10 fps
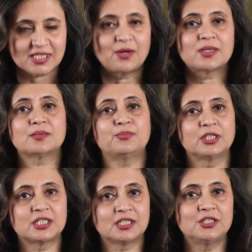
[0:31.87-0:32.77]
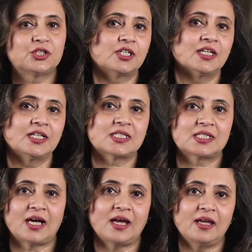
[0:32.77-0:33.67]
Now, as a political journalist,
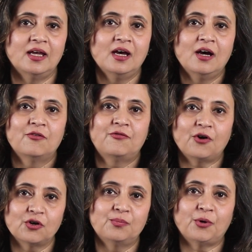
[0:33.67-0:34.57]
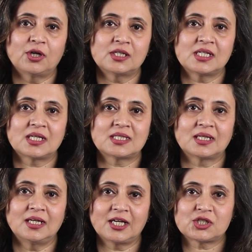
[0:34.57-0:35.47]
I follow politics and
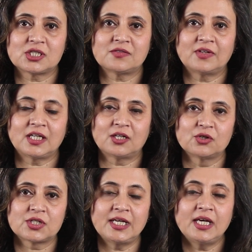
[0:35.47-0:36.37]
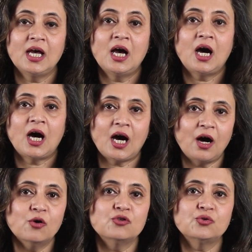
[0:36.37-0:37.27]
elections very closely.
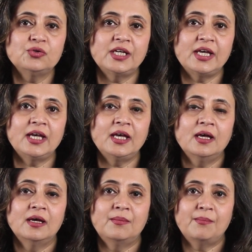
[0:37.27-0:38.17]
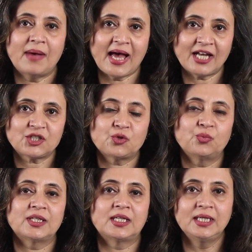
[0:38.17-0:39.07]
How do they match
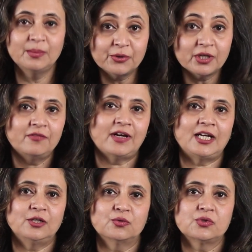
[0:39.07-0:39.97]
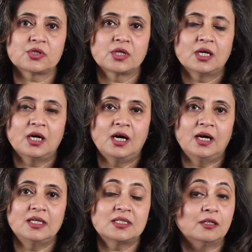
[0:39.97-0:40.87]
with liberal values?
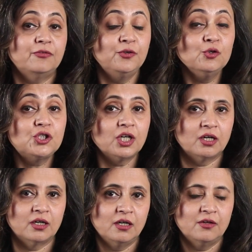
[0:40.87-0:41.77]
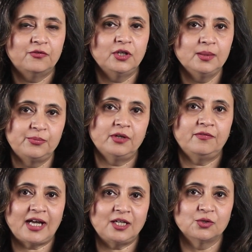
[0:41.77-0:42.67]
Is there a future for liberal
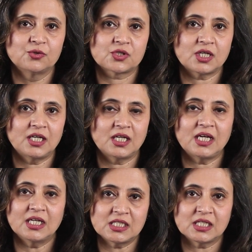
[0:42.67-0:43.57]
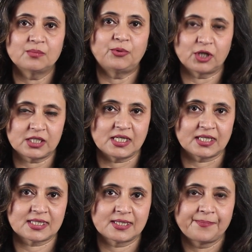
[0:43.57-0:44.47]
values in Indian
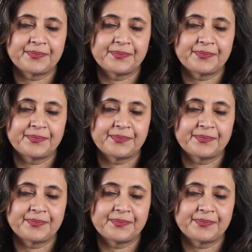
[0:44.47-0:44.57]
politics?